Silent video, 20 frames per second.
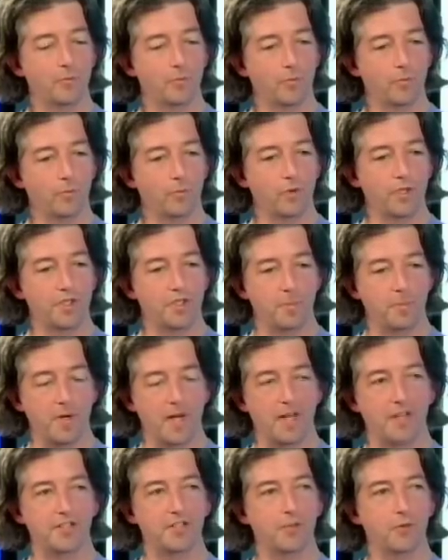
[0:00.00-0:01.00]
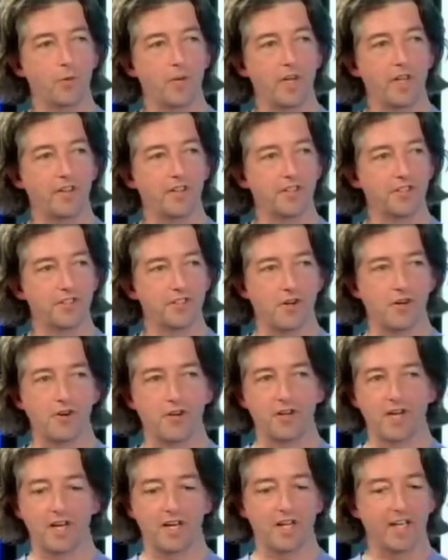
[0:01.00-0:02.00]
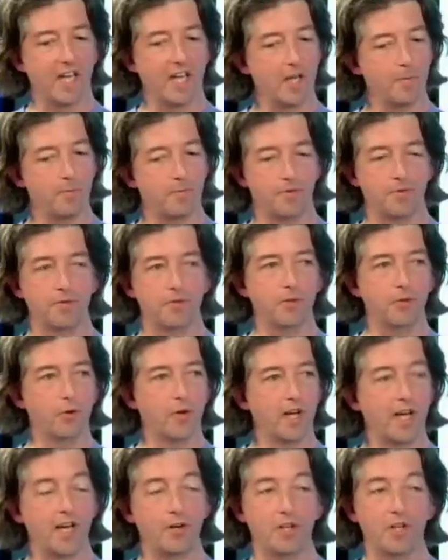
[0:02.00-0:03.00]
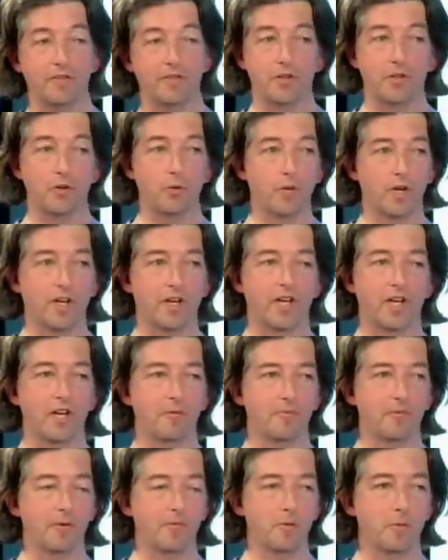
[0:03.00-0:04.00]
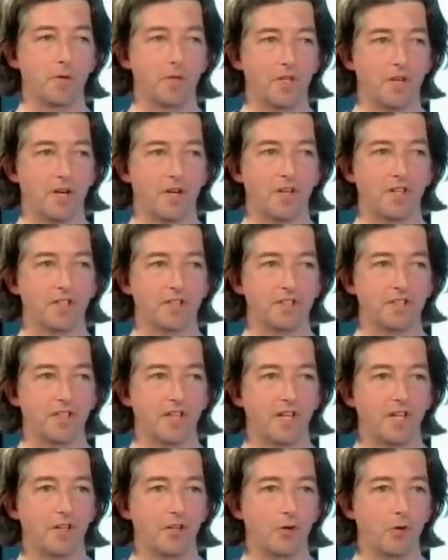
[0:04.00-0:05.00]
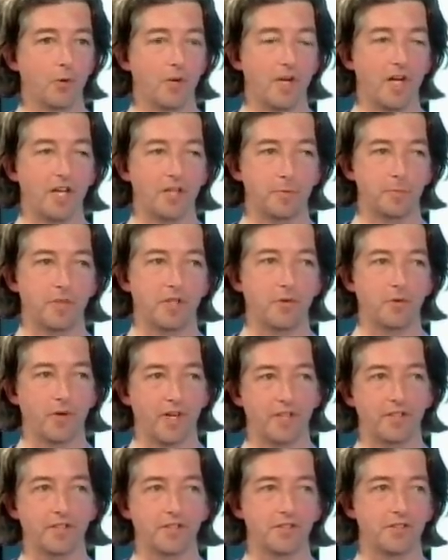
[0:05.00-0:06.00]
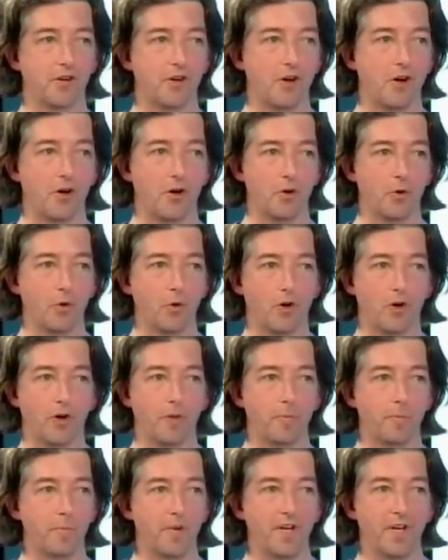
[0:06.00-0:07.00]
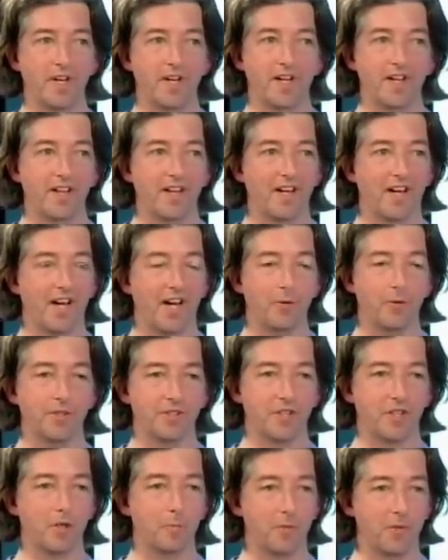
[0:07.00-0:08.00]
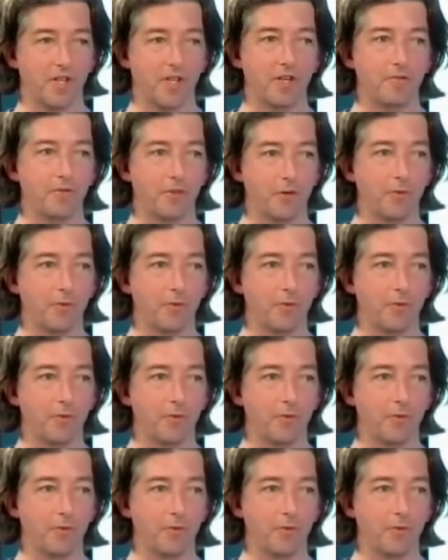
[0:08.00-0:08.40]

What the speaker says: when she passed away, this song kind of came through, and I don't even know where it came from, to be honest. No one asked me to write the song or I was going to play for the